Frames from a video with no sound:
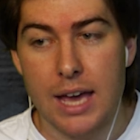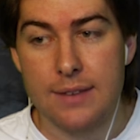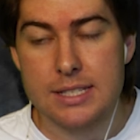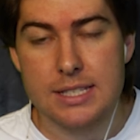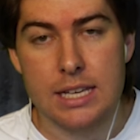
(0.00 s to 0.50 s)
you
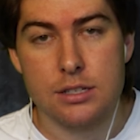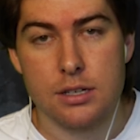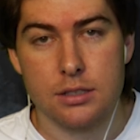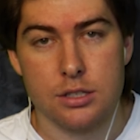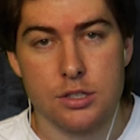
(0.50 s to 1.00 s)
haven't seen
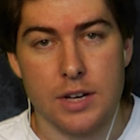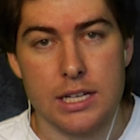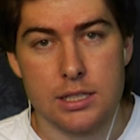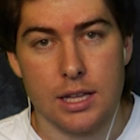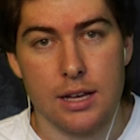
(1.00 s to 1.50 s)
Dr.
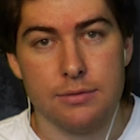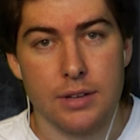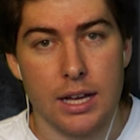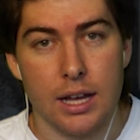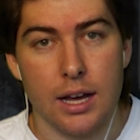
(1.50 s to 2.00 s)
Strangelove,
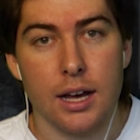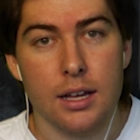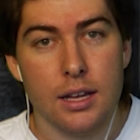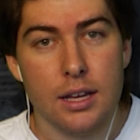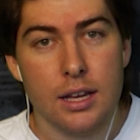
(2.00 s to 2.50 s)

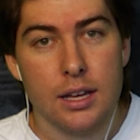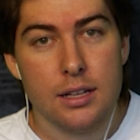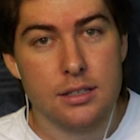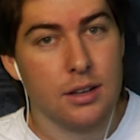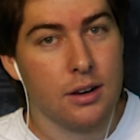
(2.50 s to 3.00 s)

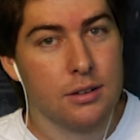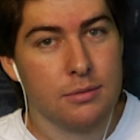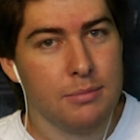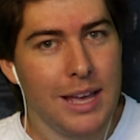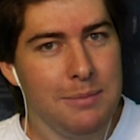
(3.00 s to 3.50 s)

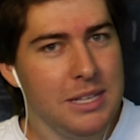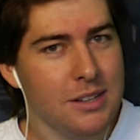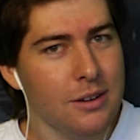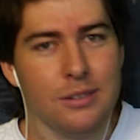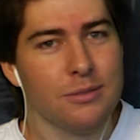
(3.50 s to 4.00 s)

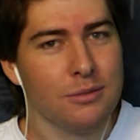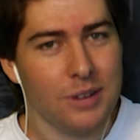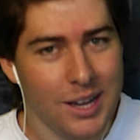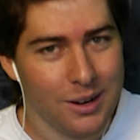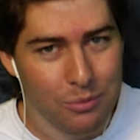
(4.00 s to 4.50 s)

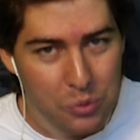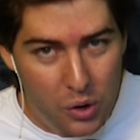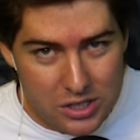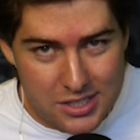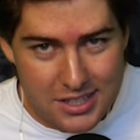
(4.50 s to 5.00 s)
don't
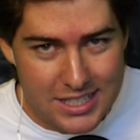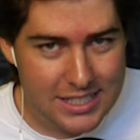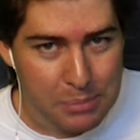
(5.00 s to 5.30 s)
watch this